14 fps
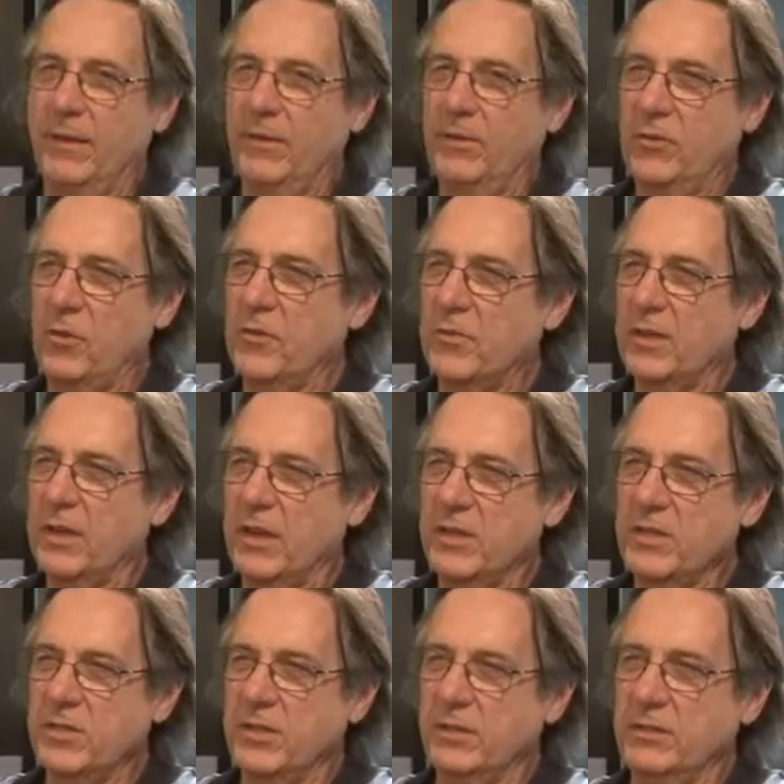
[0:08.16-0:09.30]

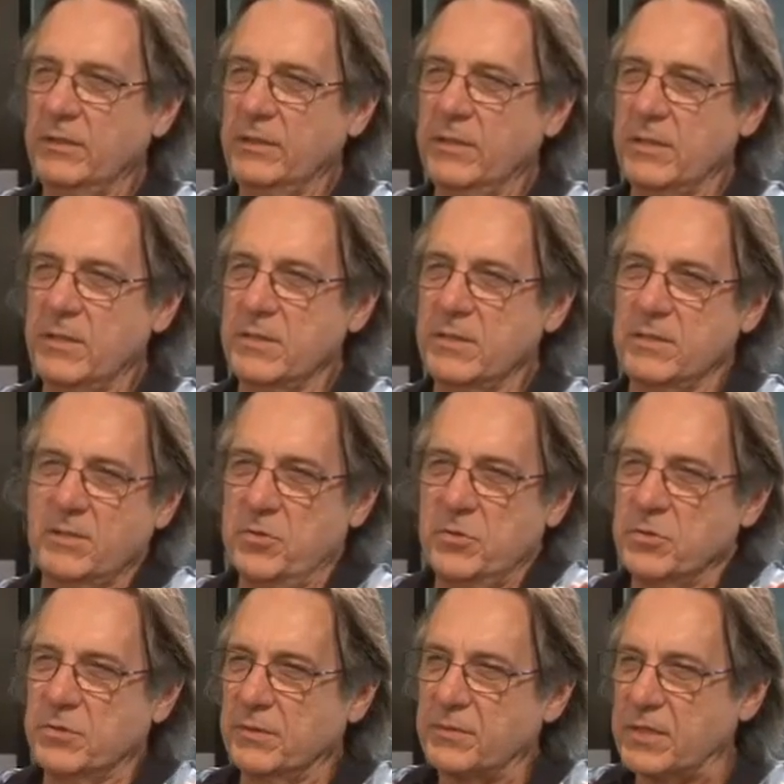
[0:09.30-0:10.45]
Sonification is the
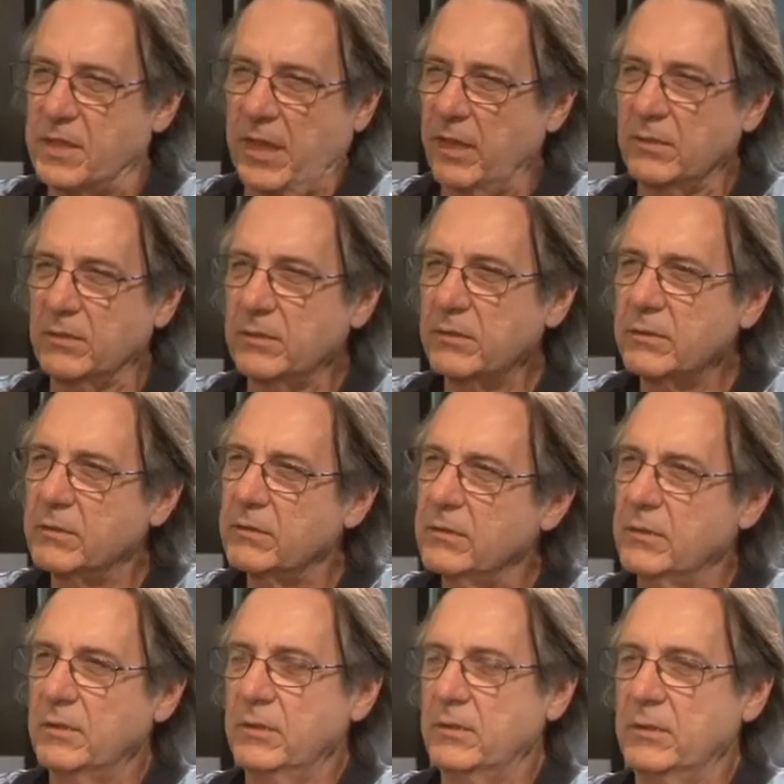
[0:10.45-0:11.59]
use of sound
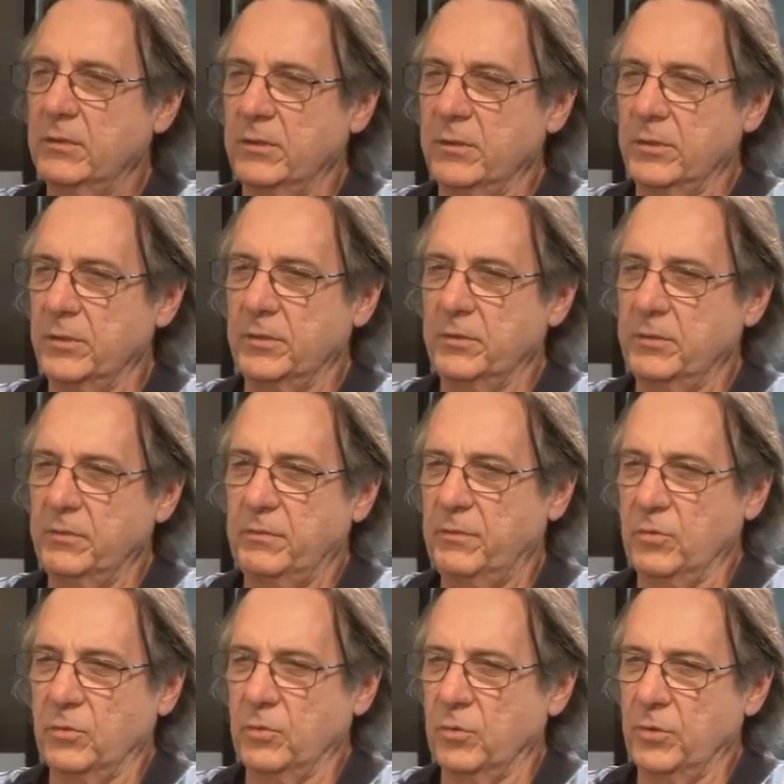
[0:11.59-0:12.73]

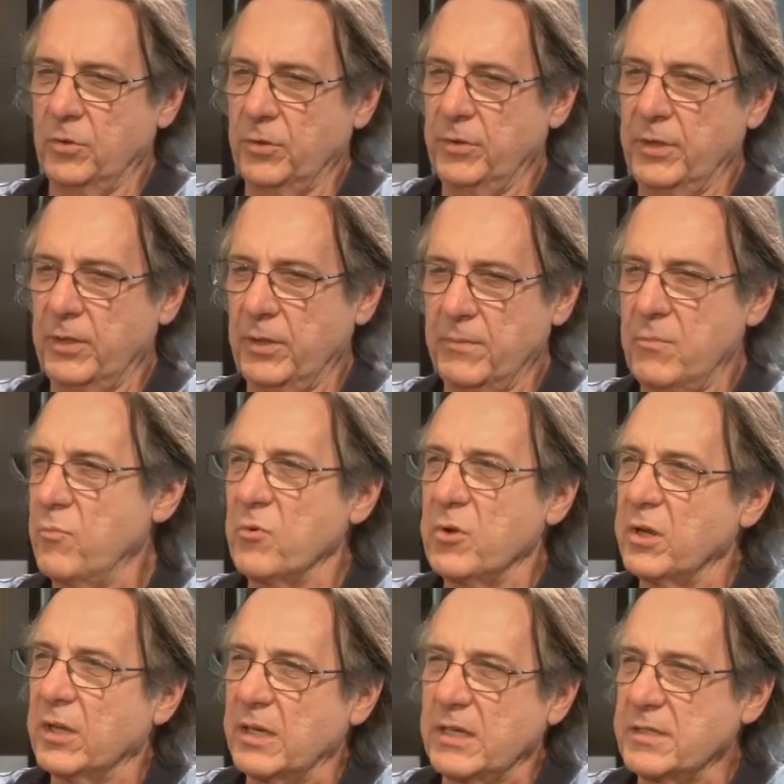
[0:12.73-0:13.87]
for
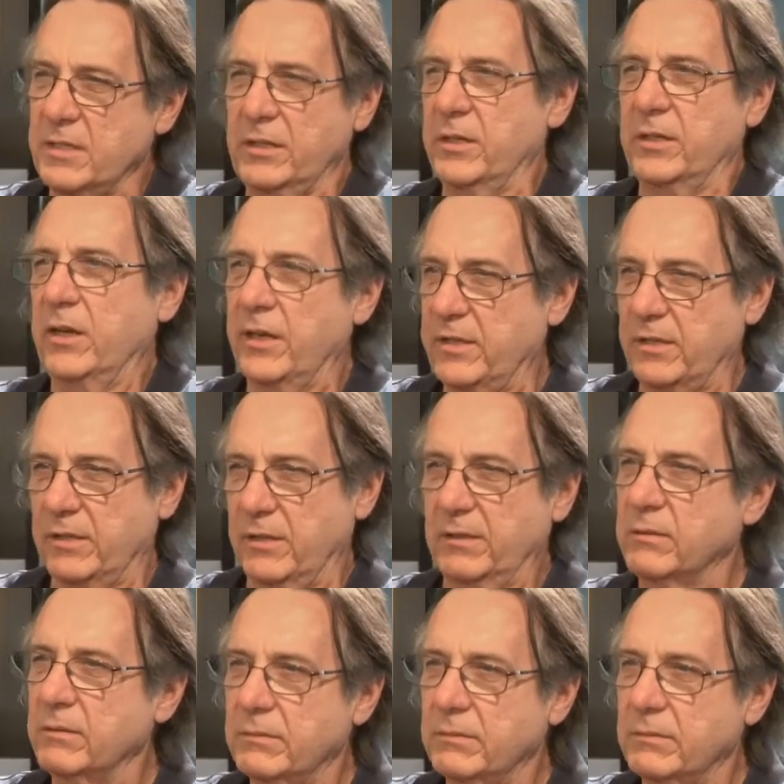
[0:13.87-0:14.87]
realizing an idea.